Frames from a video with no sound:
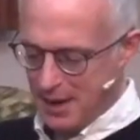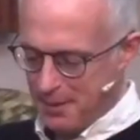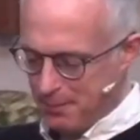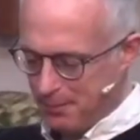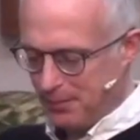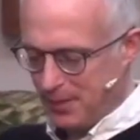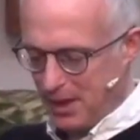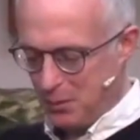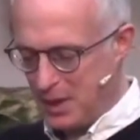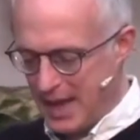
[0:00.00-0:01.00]
get into
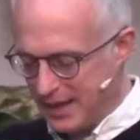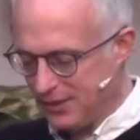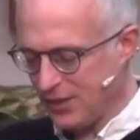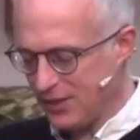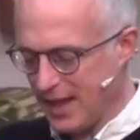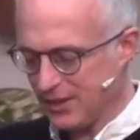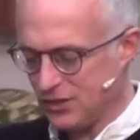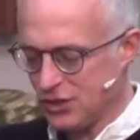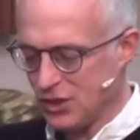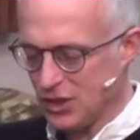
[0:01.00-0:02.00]
that journey,
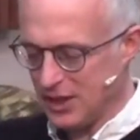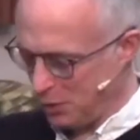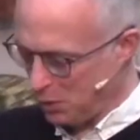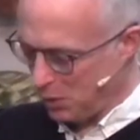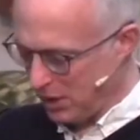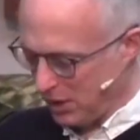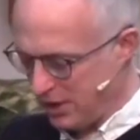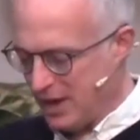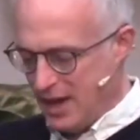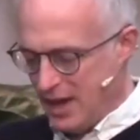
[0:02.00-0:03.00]
as it were,
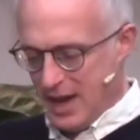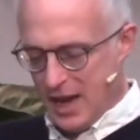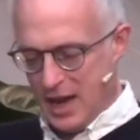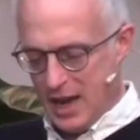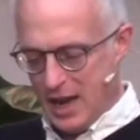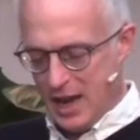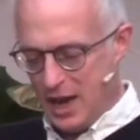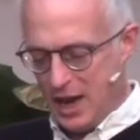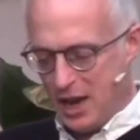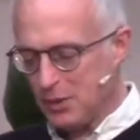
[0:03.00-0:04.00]
I want to just
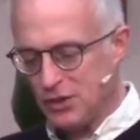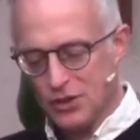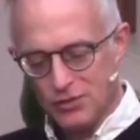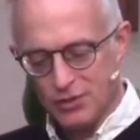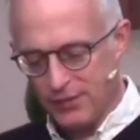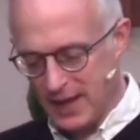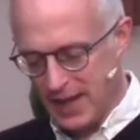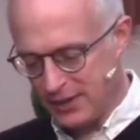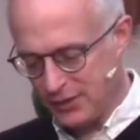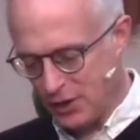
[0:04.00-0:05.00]
reflect on the
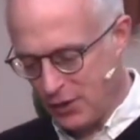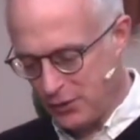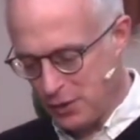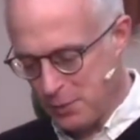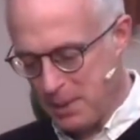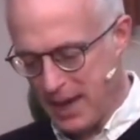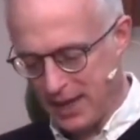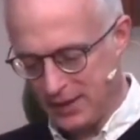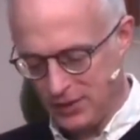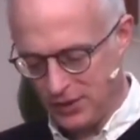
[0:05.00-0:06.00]
passage that we had
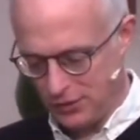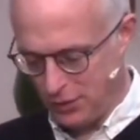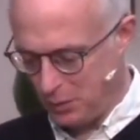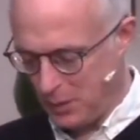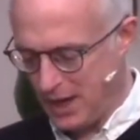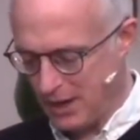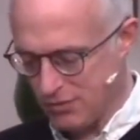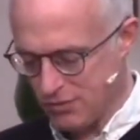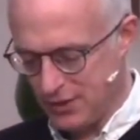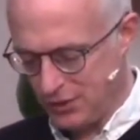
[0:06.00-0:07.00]
read to us earlier.
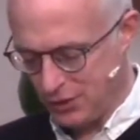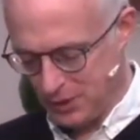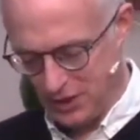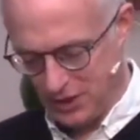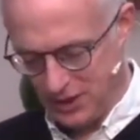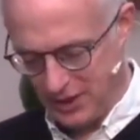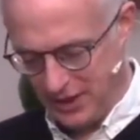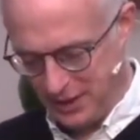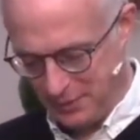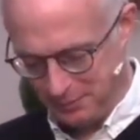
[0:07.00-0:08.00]

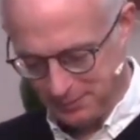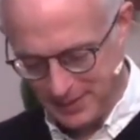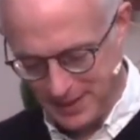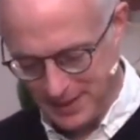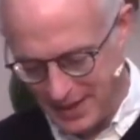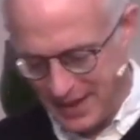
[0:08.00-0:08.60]
And